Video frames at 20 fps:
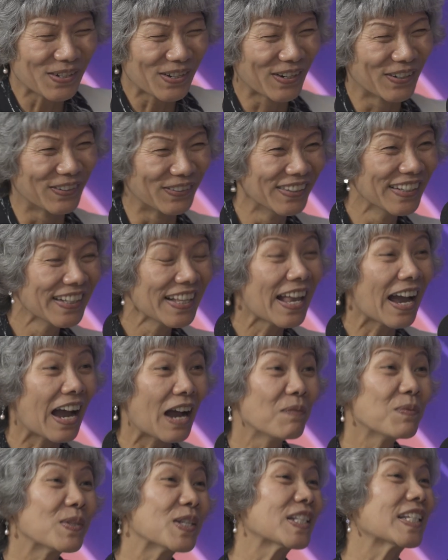know.
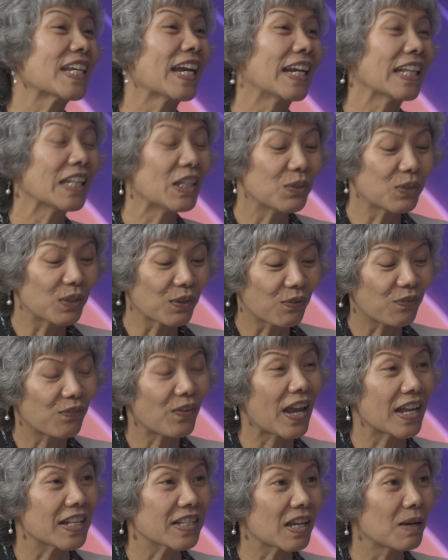I'm just telling you the
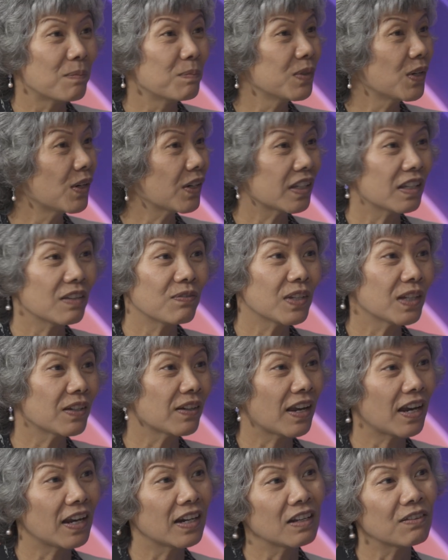facts. I'm not giving
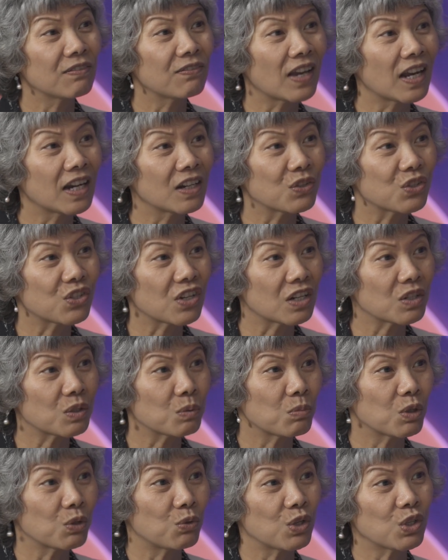any value
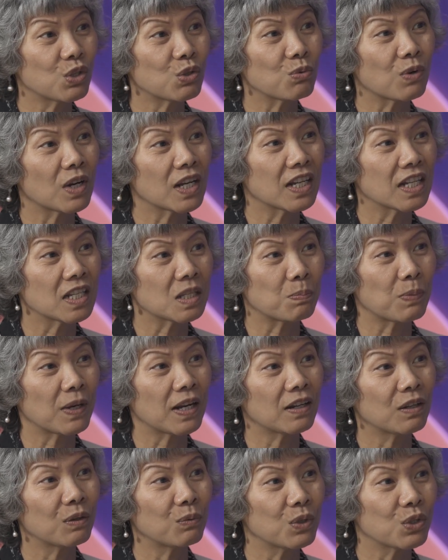judgment, which one is
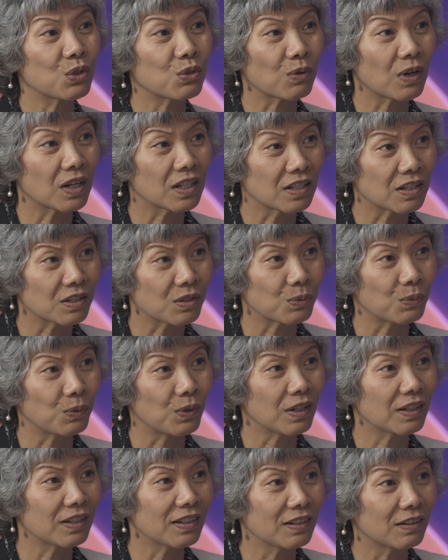better, which one is
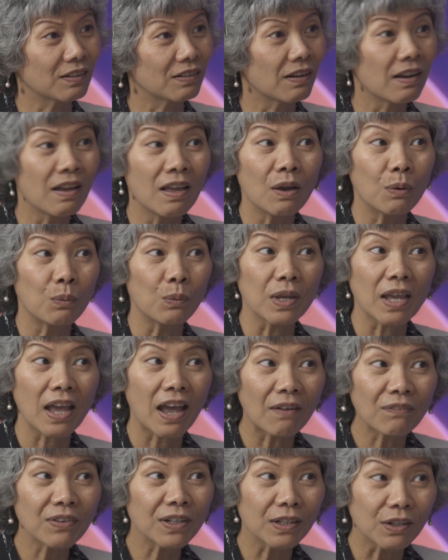working on. We
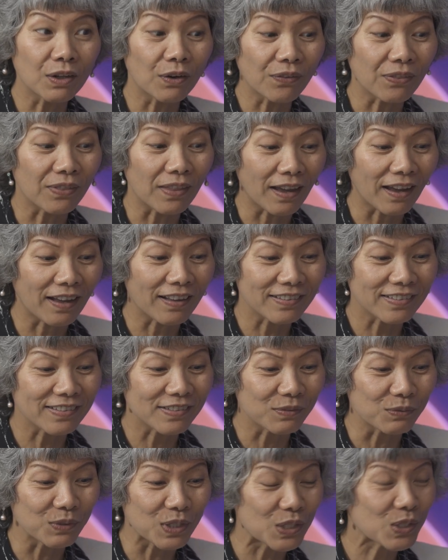haven't got that
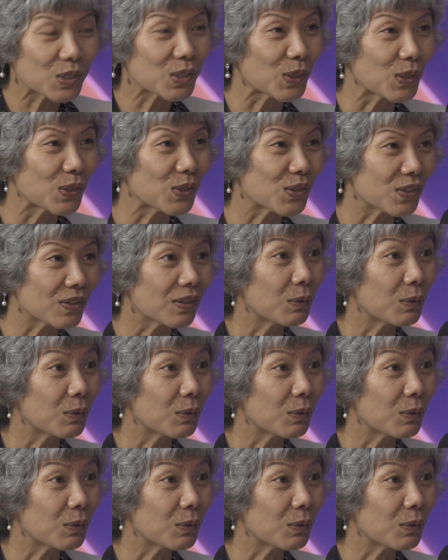research.